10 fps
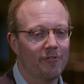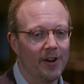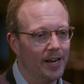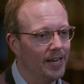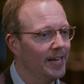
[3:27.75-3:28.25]

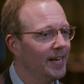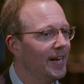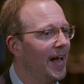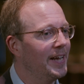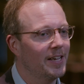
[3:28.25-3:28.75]

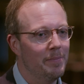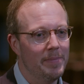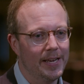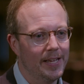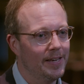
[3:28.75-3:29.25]
friendly and
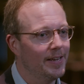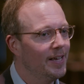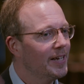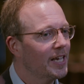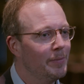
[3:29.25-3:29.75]
committed
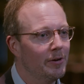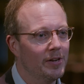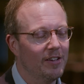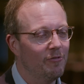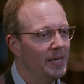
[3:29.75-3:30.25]

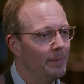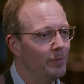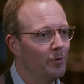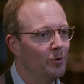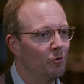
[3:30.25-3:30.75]
community of
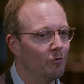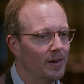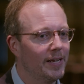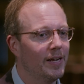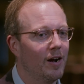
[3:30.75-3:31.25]
people who
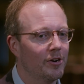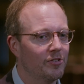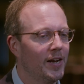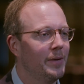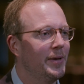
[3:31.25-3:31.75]
really are
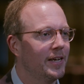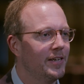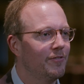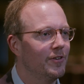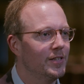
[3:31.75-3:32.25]
trying to make a
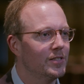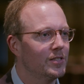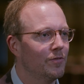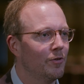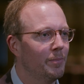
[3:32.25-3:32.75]

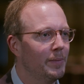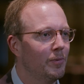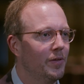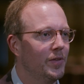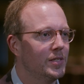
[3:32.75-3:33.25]
difference for
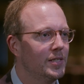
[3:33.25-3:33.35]
people in this